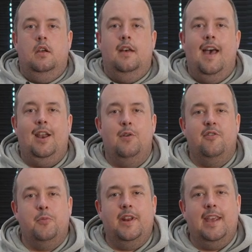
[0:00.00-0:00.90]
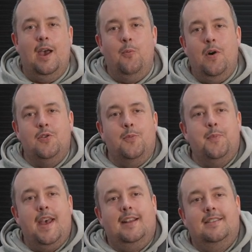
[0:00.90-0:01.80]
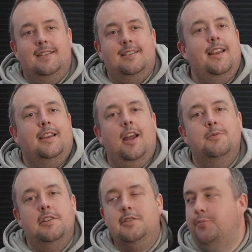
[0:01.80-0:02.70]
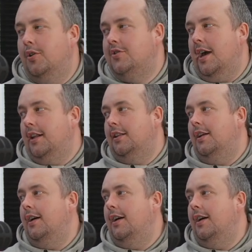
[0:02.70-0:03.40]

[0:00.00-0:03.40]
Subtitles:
Hello, everybody, and welcome back to the Slack and Armchair Supporter channel.